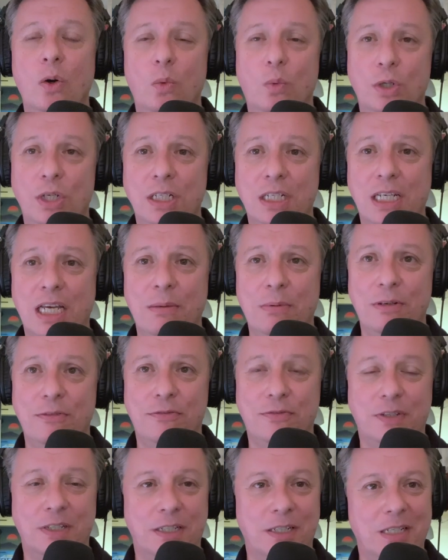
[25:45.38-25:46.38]
Well, just a couple
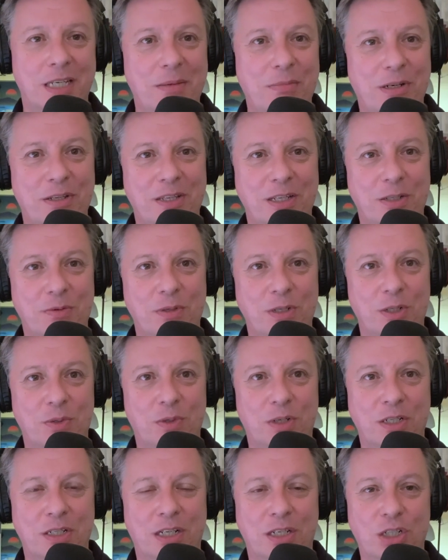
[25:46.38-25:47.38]
of uh, a couple of things we just
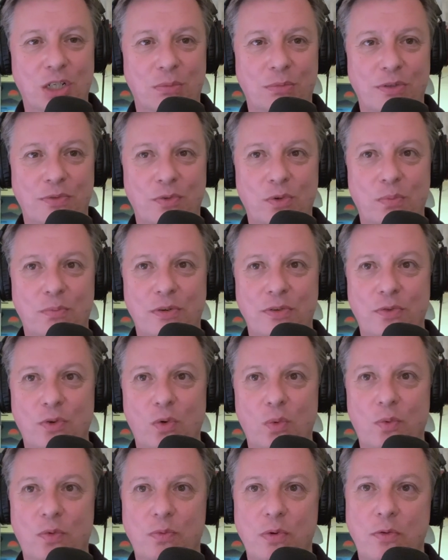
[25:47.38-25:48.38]
want to touch on before
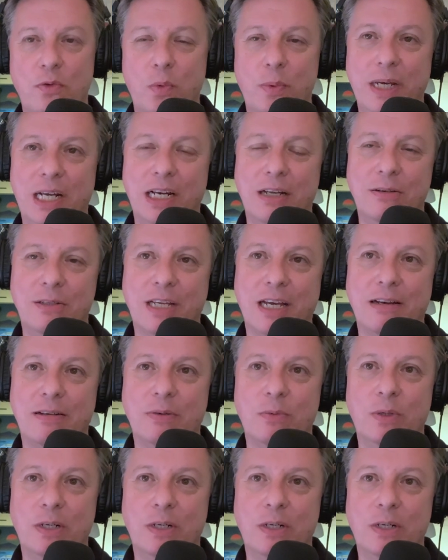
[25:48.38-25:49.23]
before before we close out.